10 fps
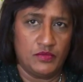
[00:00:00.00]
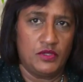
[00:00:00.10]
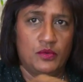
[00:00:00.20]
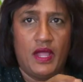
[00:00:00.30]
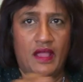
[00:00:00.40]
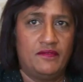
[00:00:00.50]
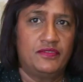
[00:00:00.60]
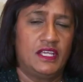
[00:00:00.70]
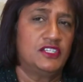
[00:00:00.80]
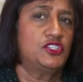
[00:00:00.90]
you have
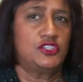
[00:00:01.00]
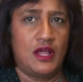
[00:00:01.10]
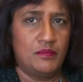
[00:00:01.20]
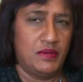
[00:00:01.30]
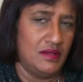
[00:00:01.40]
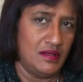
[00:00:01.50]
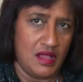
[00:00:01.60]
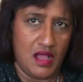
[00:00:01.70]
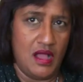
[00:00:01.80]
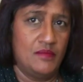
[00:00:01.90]
the shrub
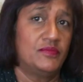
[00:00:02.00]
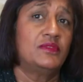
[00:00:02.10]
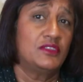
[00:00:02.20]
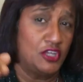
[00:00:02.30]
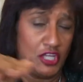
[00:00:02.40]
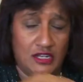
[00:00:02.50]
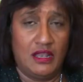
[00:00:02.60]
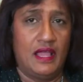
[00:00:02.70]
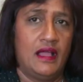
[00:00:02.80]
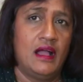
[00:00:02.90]
third
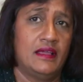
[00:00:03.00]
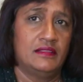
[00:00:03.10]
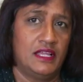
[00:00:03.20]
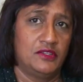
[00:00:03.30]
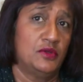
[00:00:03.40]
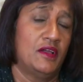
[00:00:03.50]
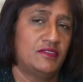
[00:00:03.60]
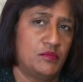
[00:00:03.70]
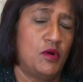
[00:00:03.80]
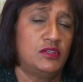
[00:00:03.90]
layer, and then you
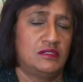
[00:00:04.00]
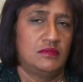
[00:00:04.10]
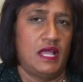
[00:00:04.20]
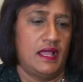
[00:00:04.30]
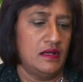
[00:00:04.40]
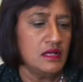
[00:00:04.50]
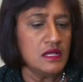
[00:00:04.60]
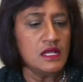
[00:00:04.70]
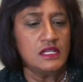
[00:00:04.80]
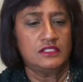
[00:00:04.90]
have the bottom layer.
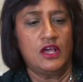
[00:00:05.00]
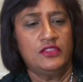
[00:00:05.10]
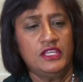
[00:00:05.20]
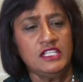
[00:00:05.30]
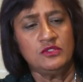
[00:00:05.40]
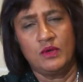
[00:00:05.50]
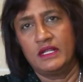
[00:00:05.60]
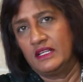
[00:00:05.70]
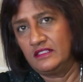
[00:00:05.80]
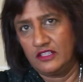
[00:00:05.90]
So this
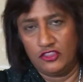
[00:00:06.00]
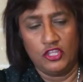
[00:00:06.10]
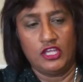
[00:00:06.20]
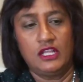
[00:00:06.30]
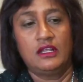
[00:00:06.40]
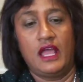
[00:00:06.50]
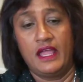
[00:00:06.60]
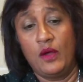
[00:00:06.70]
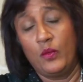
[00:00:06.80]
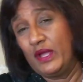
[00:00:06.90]
one is the third
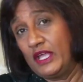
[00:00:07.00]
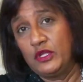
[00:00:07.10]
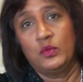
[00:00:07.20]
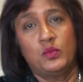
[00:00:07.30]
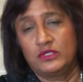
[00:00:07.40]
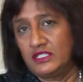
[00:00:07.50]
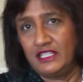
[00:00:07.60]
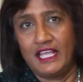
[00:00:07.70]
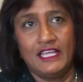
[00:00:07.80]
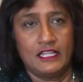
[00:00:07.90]
layer, where you would
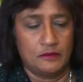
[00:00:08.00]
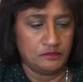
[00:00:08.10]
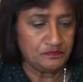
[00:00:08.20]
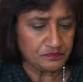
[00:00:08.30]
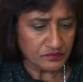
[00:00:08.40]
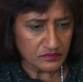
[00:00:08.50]
see them